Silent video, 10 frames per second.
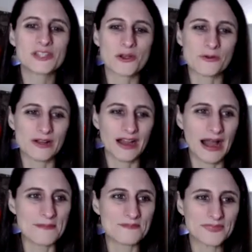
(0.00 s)
So
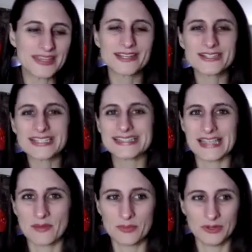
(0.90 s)
here's
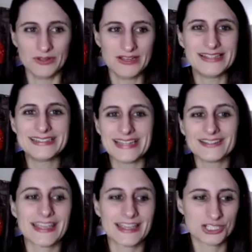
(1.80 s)
an example
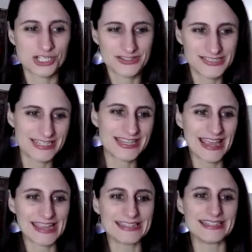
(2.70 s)
delegation,
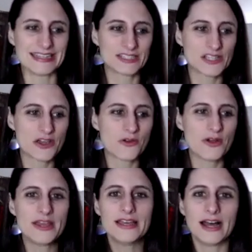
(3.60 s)
DAD.
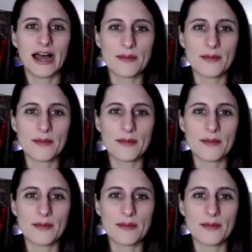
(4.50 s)
So